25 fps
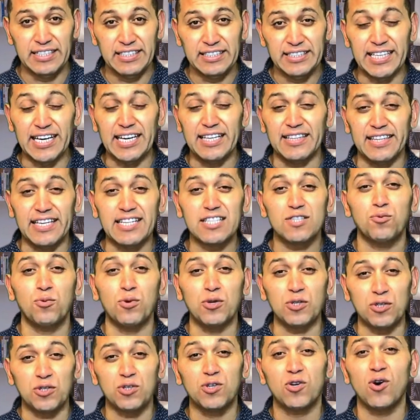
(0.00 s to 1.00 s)
That's
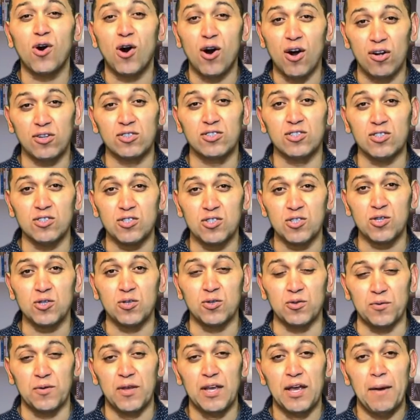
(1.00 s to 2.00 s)
what you're called to
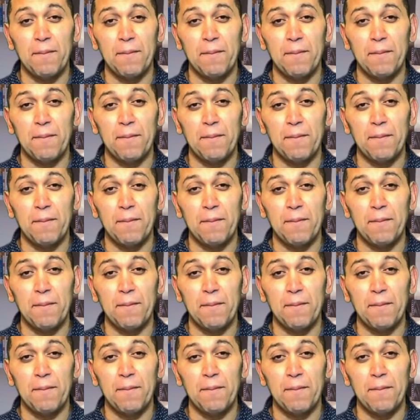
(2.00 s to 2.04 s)
do,